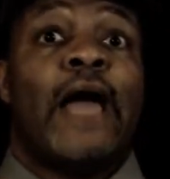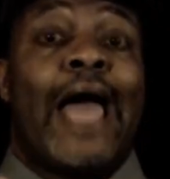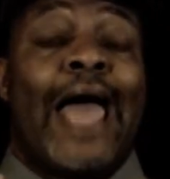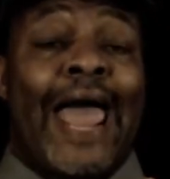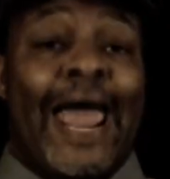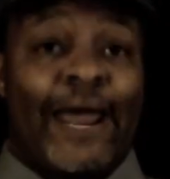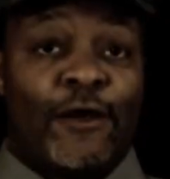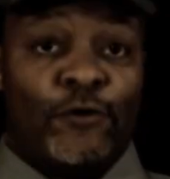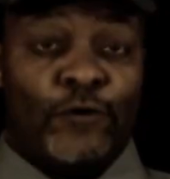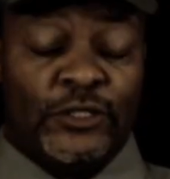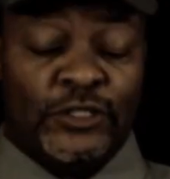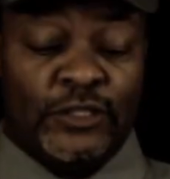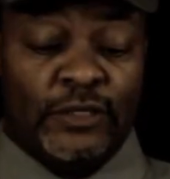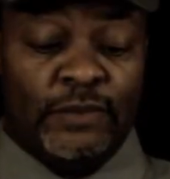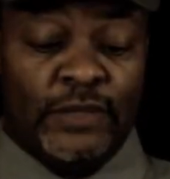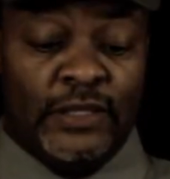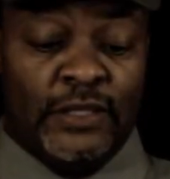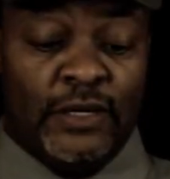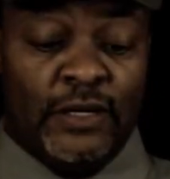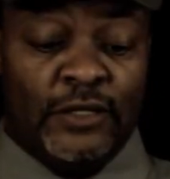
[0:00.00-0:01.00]
accuracy,
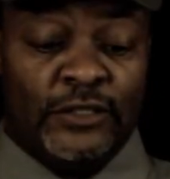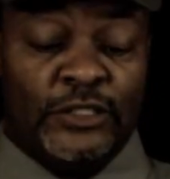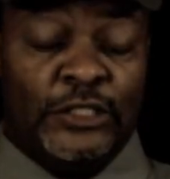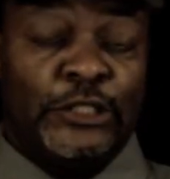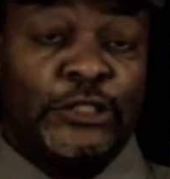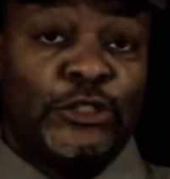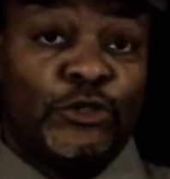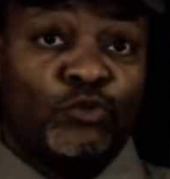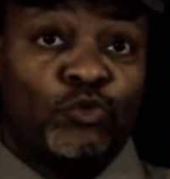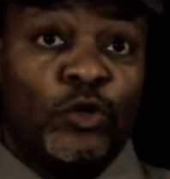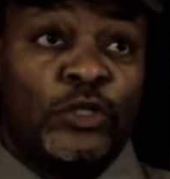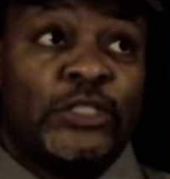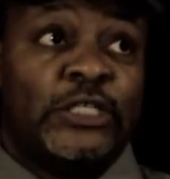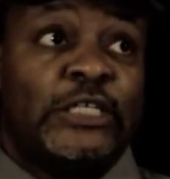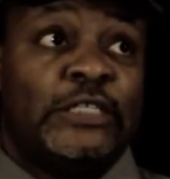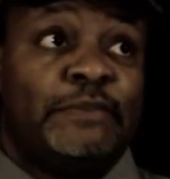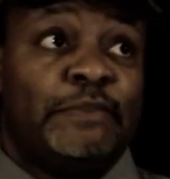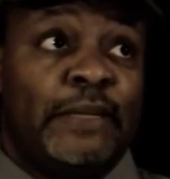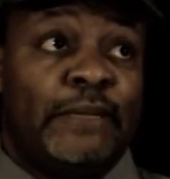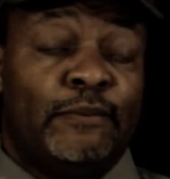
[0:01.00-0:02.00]
because this is what
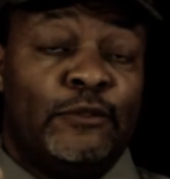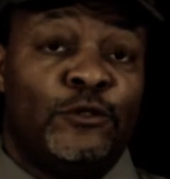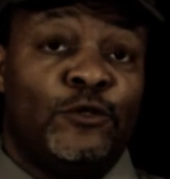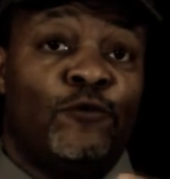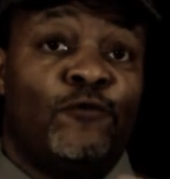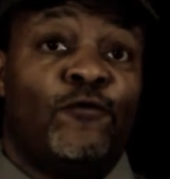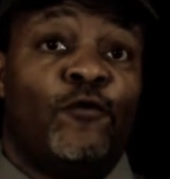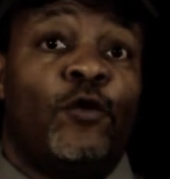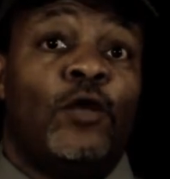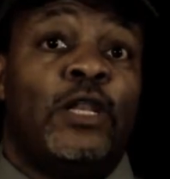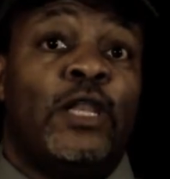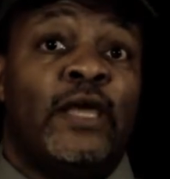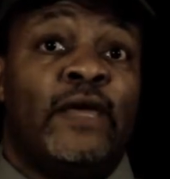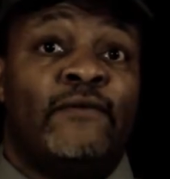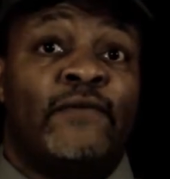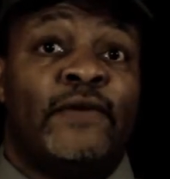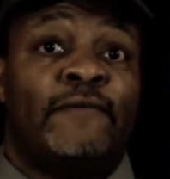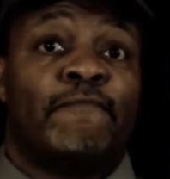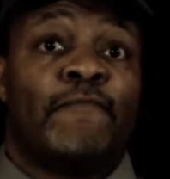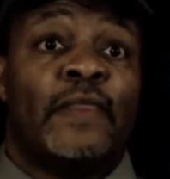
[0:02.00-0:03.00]
these people do for a
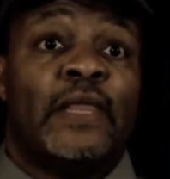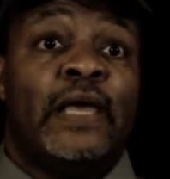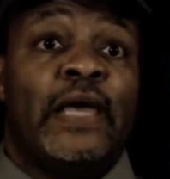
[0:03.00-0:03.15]
living.